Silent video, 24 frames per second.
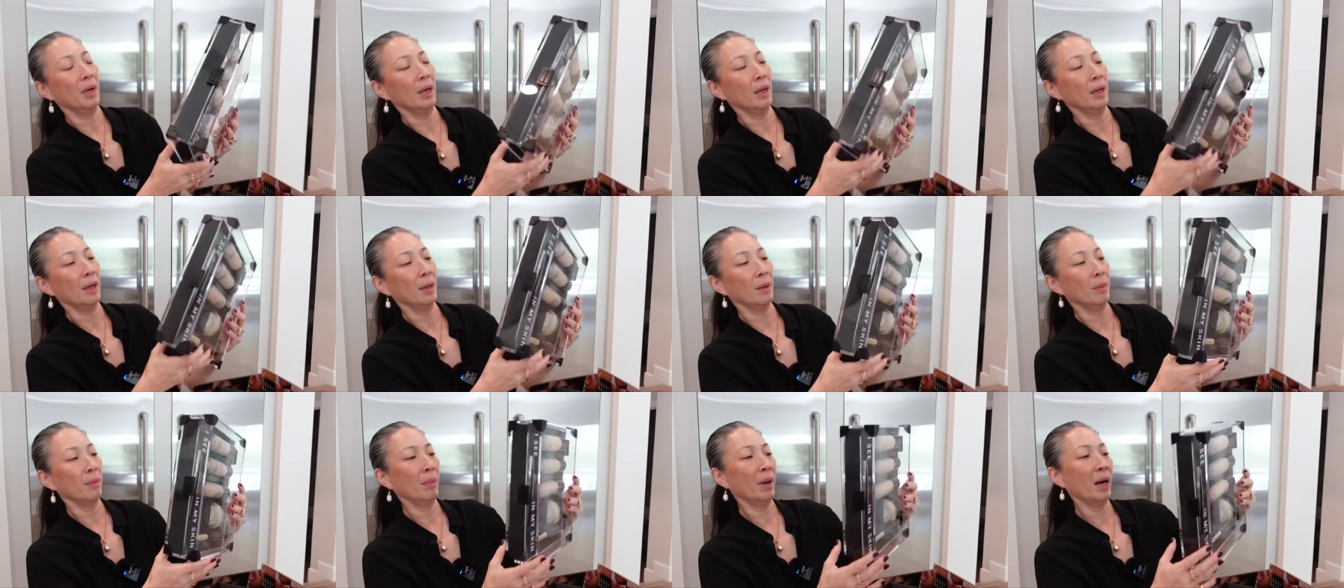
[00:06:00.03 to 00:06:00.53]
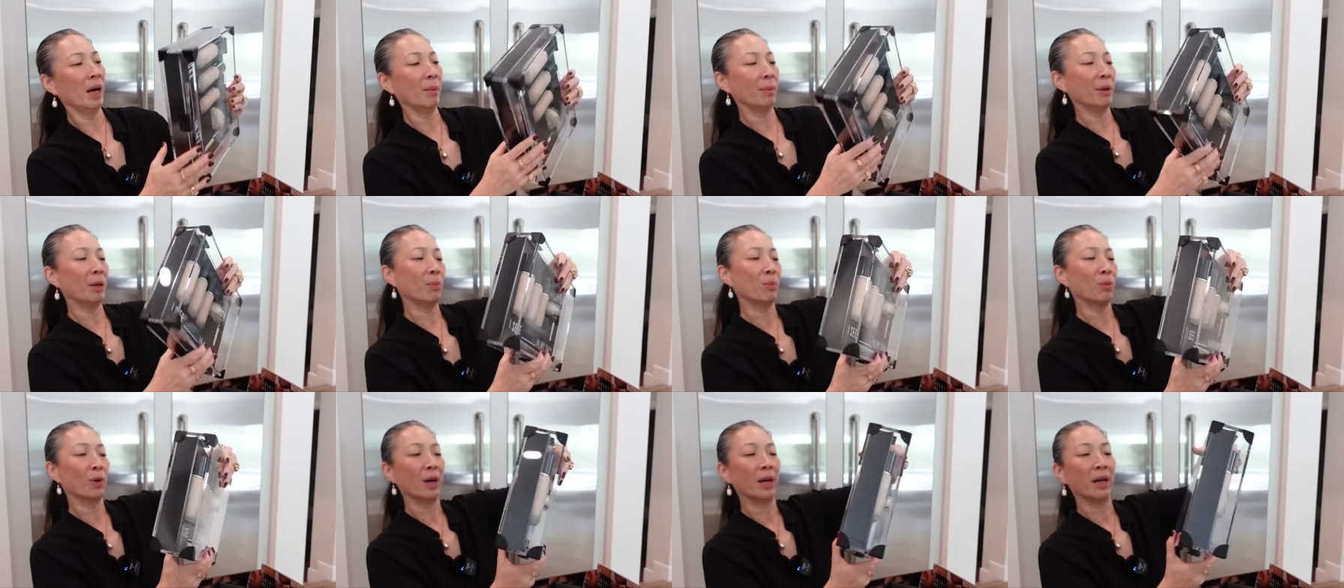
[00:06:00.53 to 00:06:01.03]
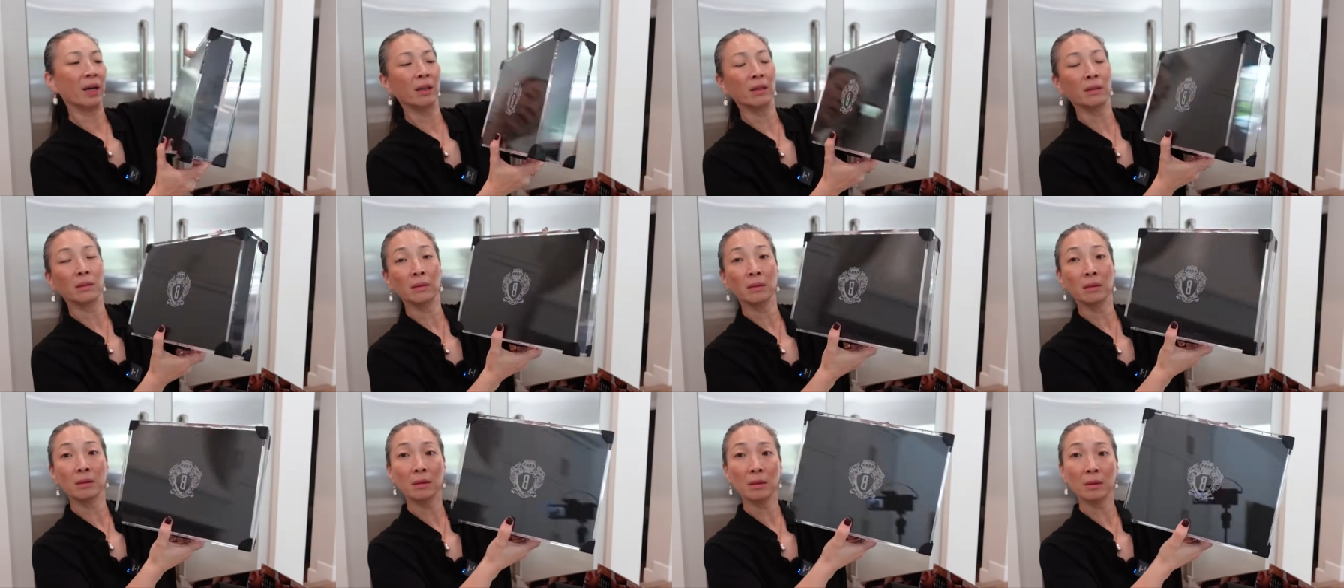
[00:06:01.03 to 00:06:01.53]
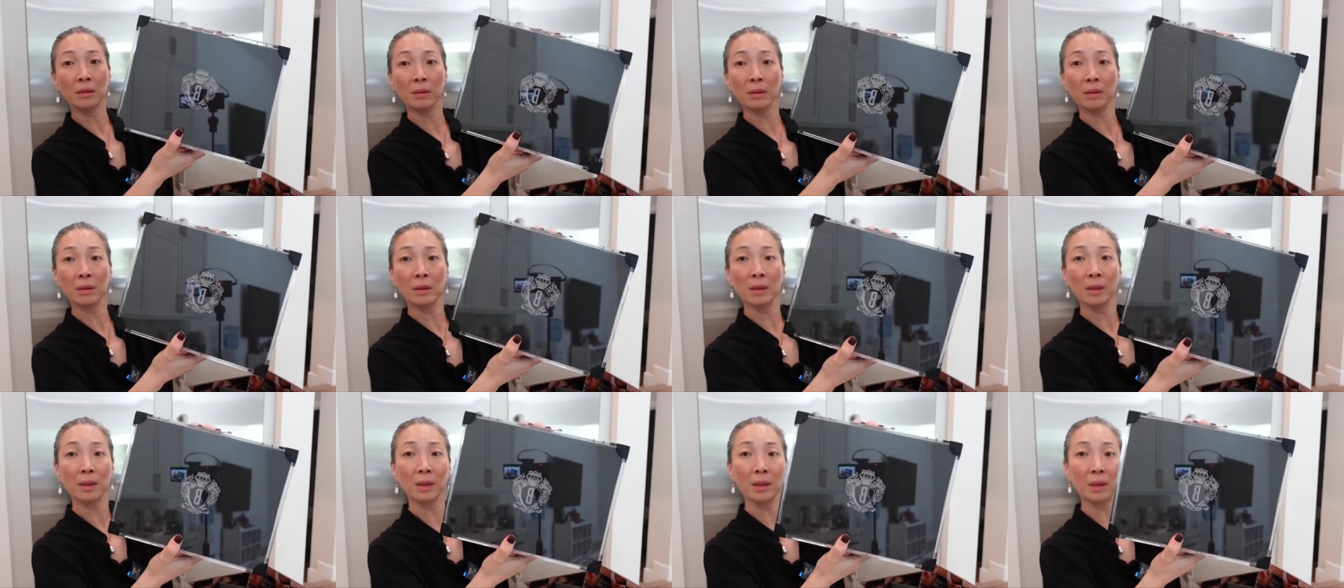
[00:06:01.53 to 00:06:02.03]
uh, Bobbi Brown
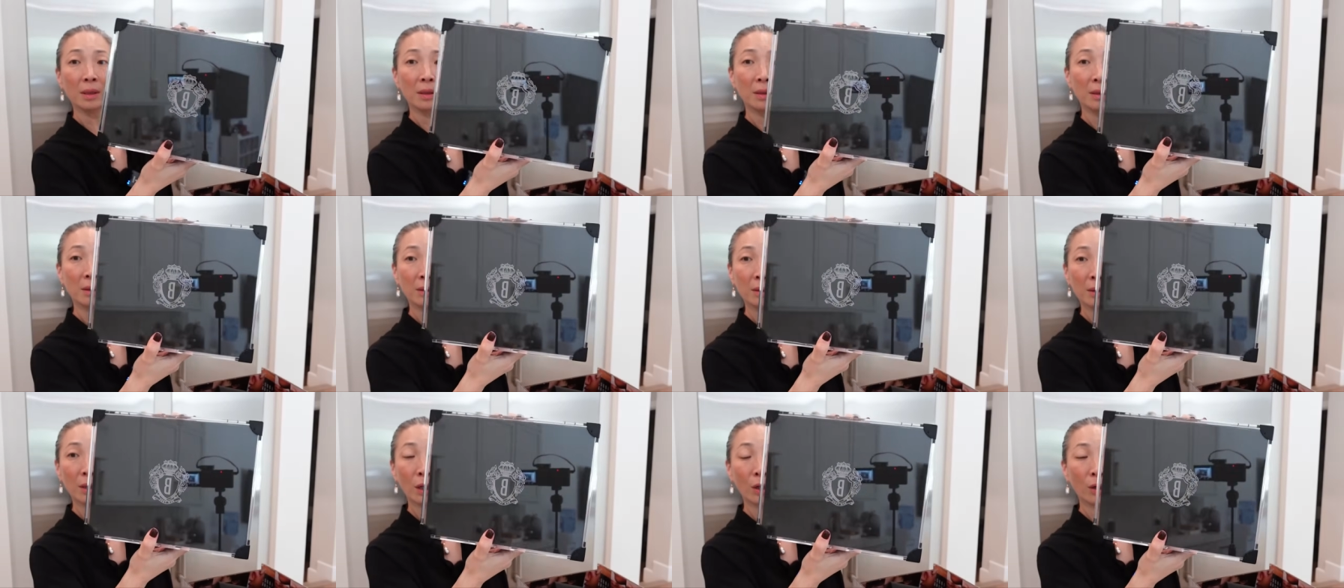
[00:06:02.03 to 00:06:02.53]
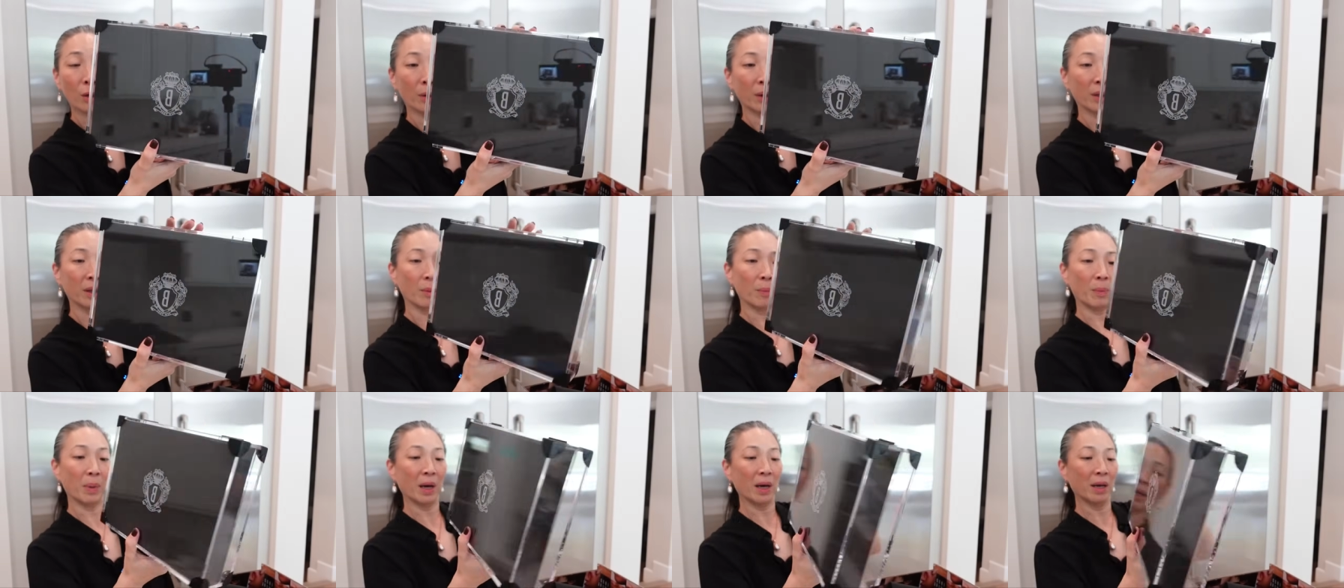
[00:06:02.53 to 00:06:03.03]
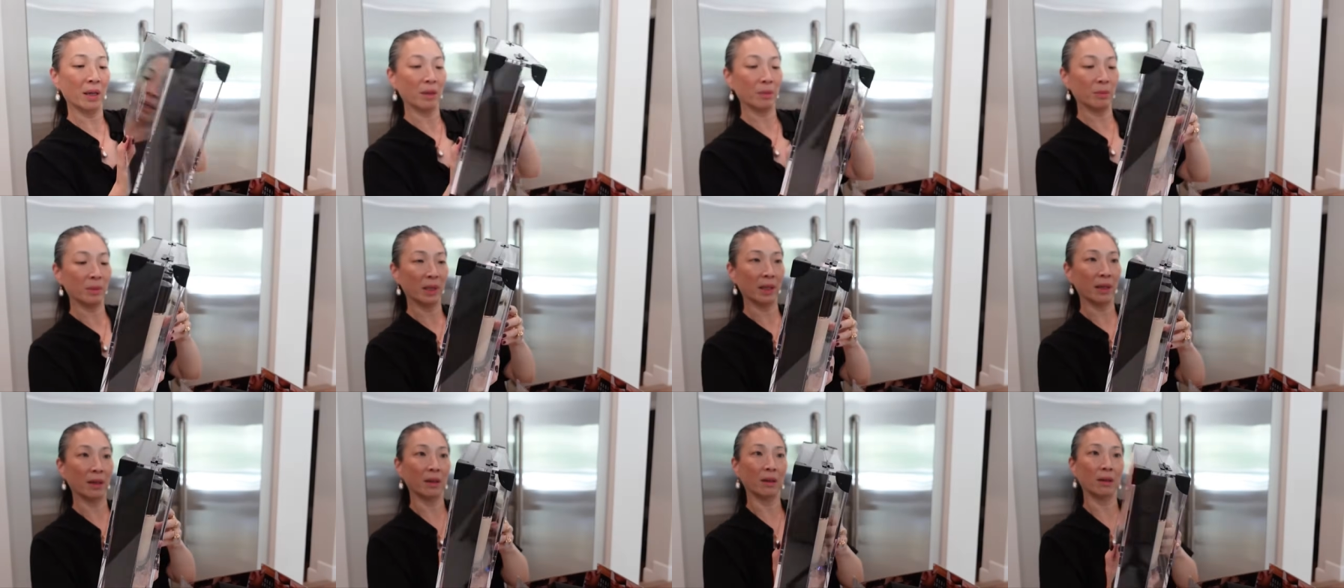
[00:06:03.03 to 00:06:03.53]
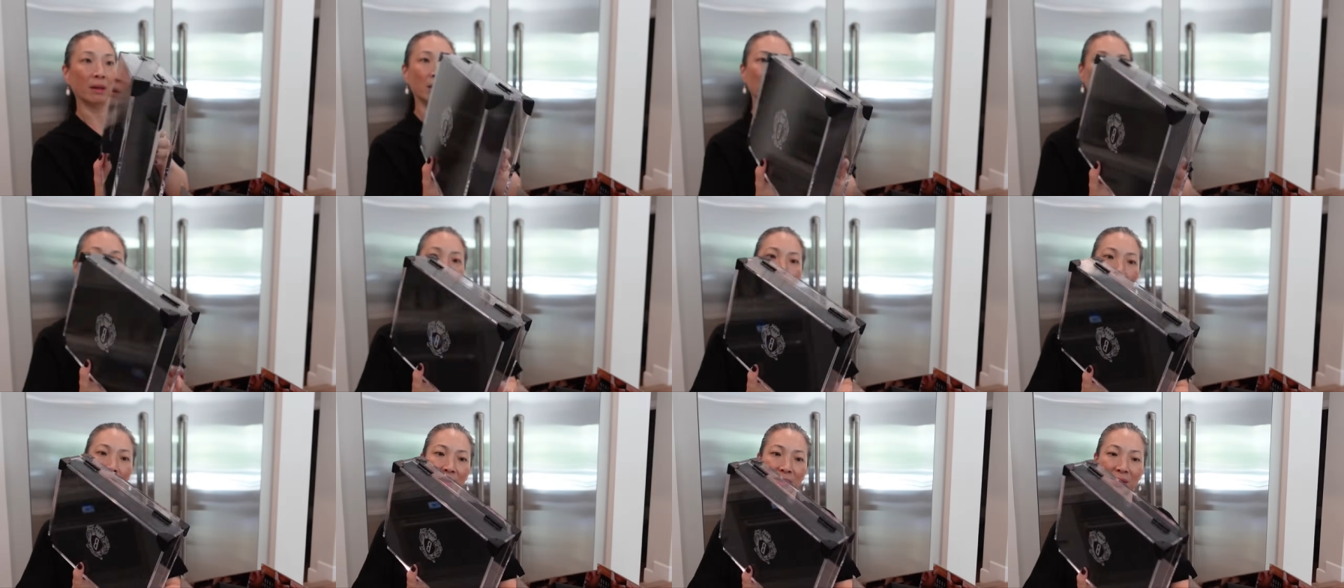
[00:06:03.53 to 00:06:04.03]
logo on the bottom there.
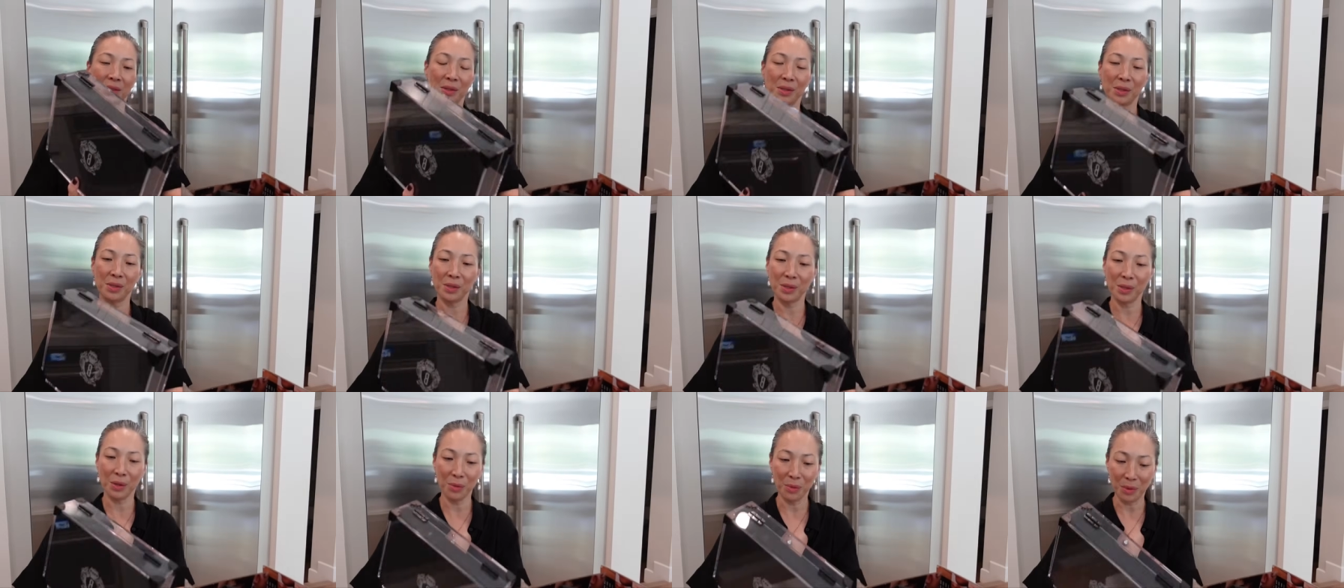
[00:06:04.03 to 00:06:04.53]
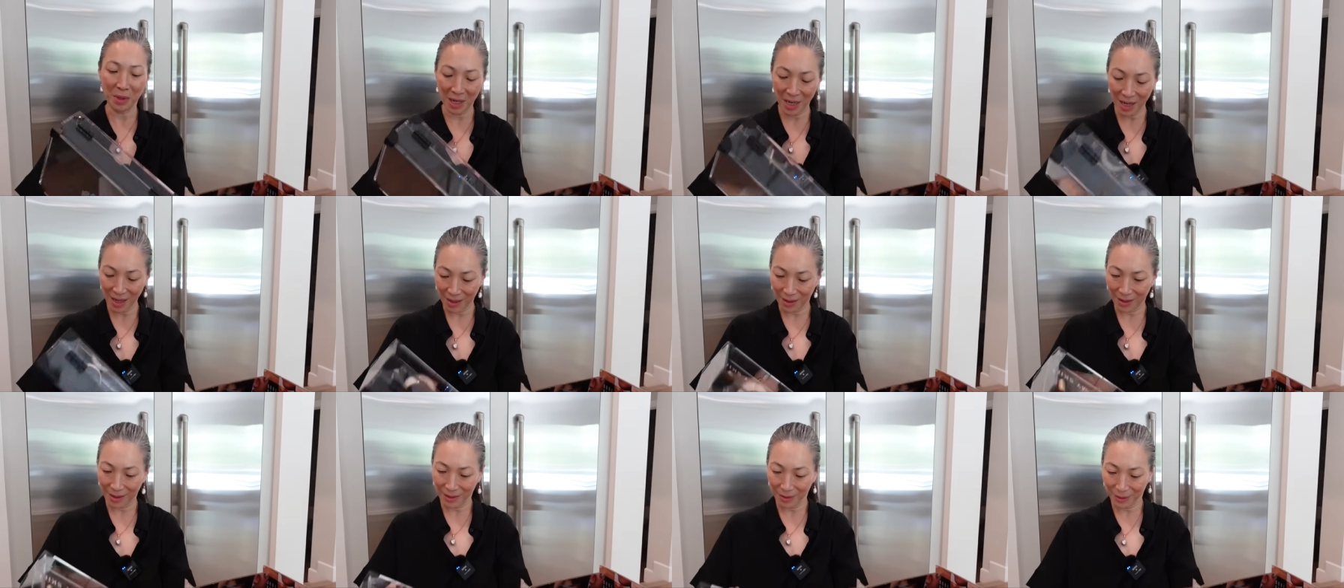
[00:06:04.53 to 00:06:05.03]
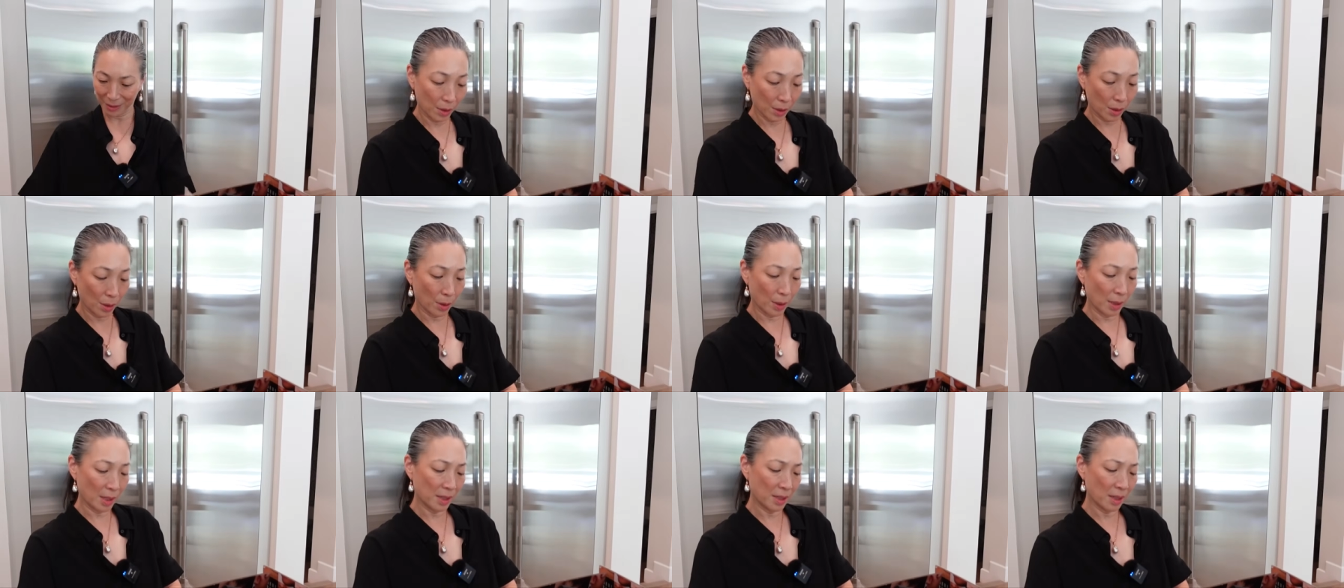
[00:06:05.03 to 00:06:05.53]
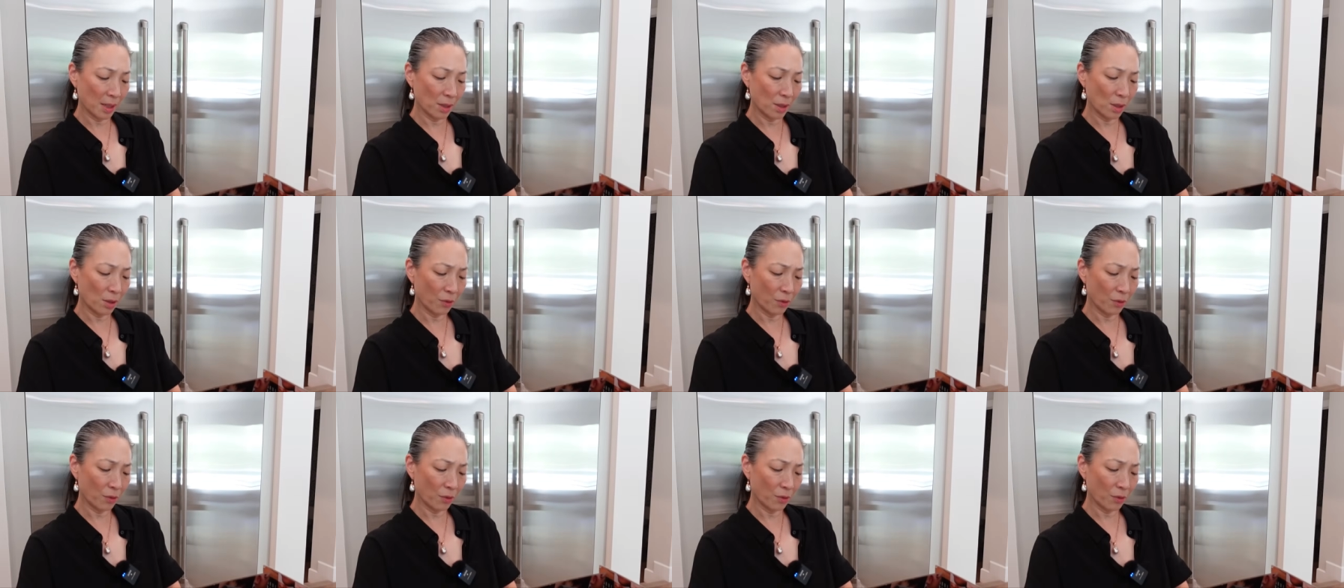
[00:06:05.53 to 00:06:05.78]
Ooh, this is so neat. So they sent